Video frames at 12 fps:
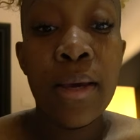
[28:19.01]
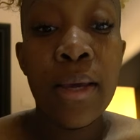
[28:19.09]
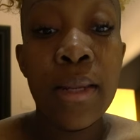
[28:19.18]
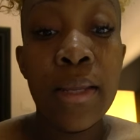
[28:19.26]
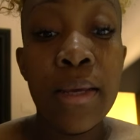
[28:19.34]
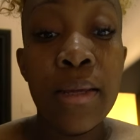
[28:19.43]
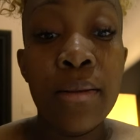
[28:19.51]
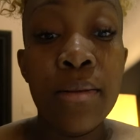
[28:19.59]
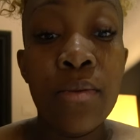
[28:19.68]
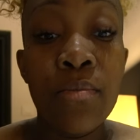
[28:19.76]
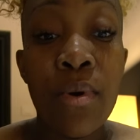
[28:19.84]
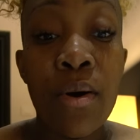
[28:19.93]
And then
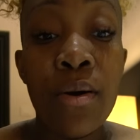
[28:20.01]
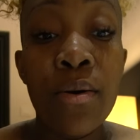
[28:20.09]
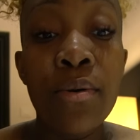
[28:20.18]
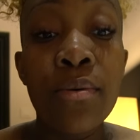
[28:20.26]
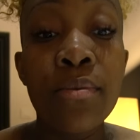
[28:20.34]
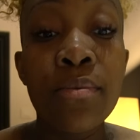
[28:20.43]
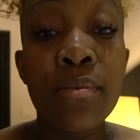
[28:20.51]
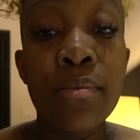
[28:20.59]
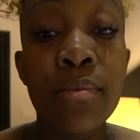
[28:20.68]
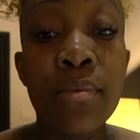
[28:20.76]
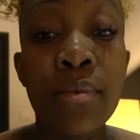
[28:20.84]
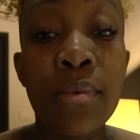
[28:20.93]
tomorrow,
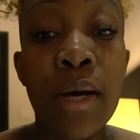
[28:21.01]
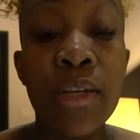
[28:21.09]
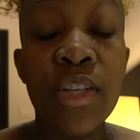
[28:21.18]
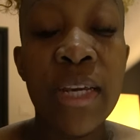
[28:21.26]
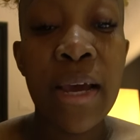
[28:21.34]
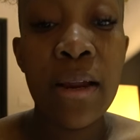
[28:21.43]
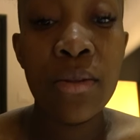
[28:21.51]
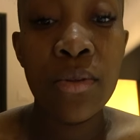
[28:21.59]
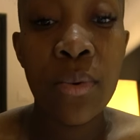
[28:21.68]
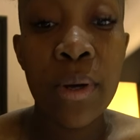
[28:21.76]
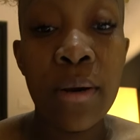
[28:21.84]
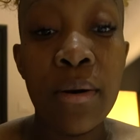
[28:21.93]
I check out at
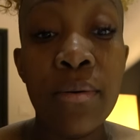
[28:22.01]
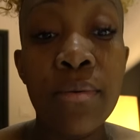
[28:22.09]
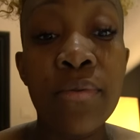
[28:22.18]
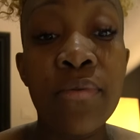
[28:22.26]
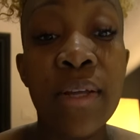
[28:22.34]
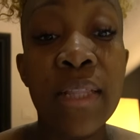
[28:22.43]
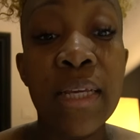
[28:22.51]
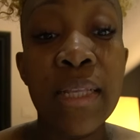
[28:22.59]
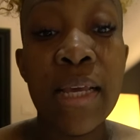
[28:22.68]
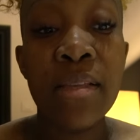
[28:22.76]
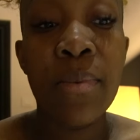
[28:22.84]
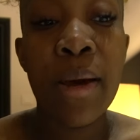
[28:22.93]
12. I think it
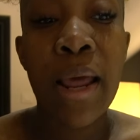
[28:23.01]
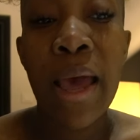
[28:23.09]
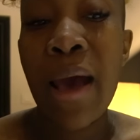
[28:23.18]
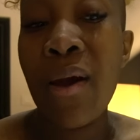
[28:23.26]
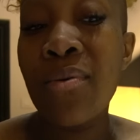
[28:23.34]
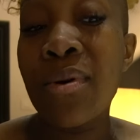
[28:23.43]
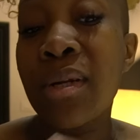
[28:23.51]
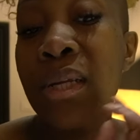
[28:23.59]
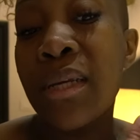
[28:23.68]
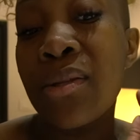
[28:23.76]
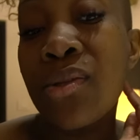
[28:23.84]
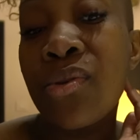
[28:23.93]
takes about 1 hour to
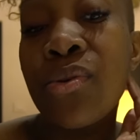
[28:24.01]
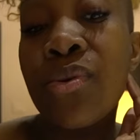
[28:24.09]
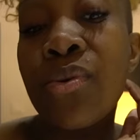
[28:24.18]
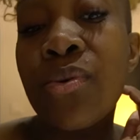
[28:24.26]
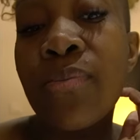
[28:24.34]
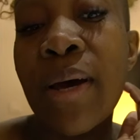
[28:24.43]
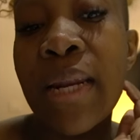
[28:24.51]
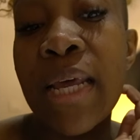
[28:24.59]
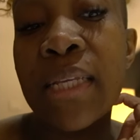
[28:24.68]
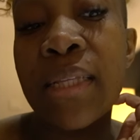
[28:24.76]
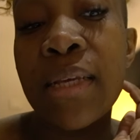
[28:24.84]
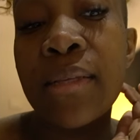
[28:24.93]
get to my
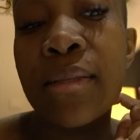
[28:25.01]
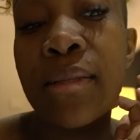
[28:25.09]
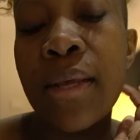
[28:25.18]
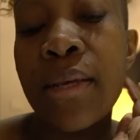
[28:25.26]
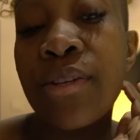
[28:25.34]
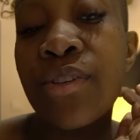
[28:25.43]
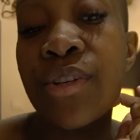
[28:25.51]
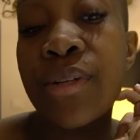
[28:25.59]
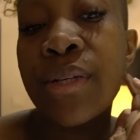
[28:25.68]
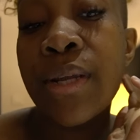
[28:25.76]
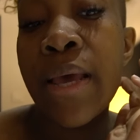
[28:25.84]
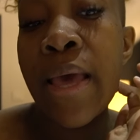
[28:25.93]
next
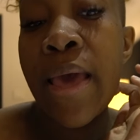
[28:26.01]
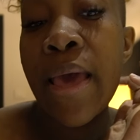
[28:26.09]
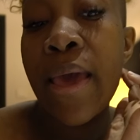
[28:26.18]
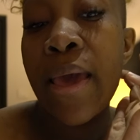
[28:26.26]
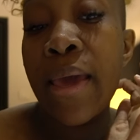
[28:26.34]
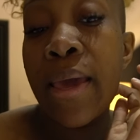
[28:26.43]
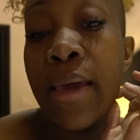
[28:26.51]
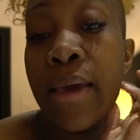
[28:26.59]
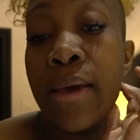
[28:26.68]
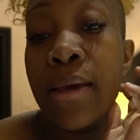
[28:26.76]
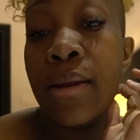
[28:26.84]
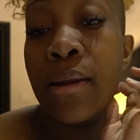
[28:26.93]
destination.
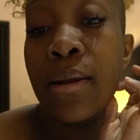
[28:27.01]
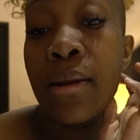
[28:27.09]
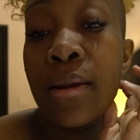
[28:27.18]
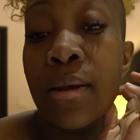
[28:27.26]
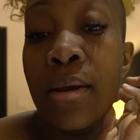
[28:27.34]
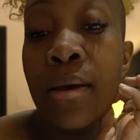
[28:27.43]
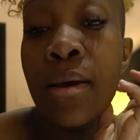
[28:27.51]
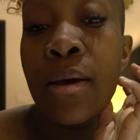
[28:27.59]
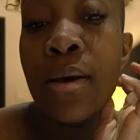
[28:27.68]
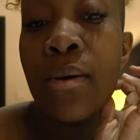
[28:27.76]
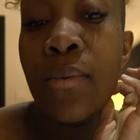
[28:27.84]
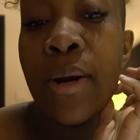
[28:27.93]
And
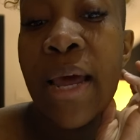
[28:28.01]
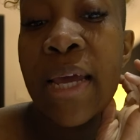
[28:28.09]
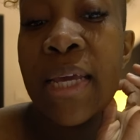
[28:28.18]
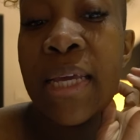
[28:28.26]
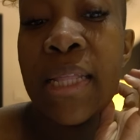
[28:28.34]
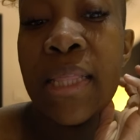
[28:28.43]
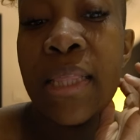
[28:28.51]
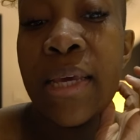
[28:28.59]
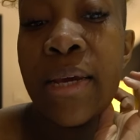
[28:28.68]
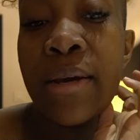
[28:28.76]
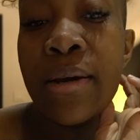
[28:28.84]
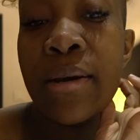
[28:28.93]
when I get
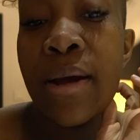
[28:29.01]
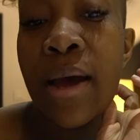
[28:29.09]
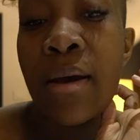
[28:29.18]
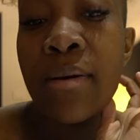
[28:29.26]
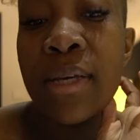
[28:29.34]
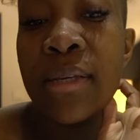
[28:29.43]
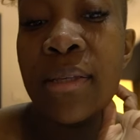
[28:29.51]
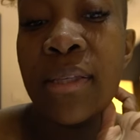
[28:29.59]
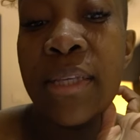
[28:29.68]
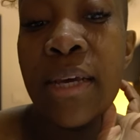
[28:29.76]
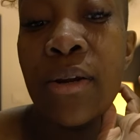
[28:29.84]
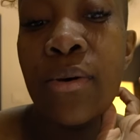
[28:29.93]
there, I'll get
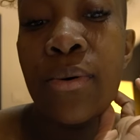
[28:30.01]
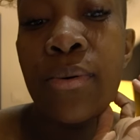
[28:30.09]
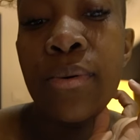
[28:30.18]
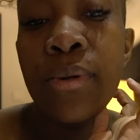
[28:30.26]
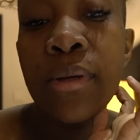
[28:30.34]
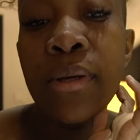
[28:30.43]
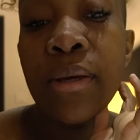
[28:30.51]
settled.